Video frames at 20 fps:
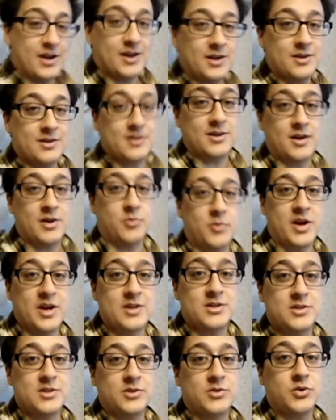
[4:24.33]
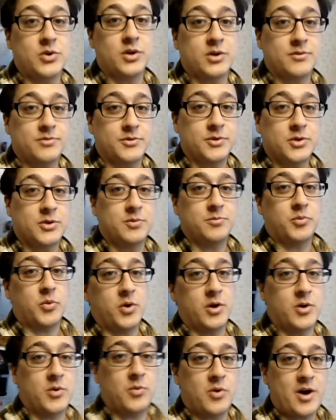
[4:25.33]
and a way to cook food,
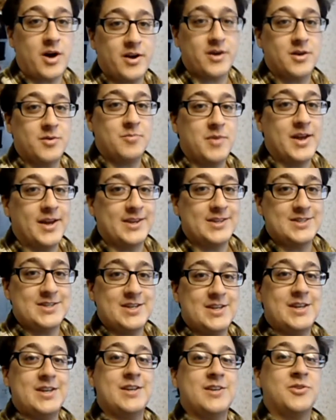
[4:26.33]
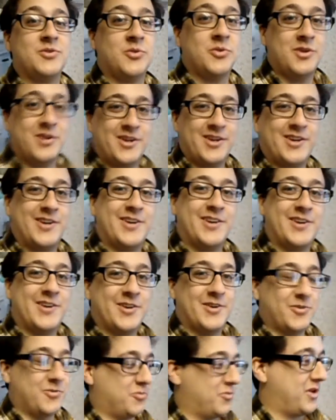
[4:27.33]
boil water, make tea,
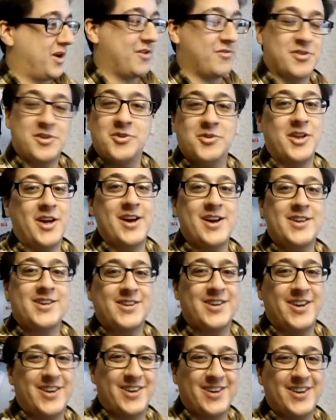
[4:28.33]
whatever you like.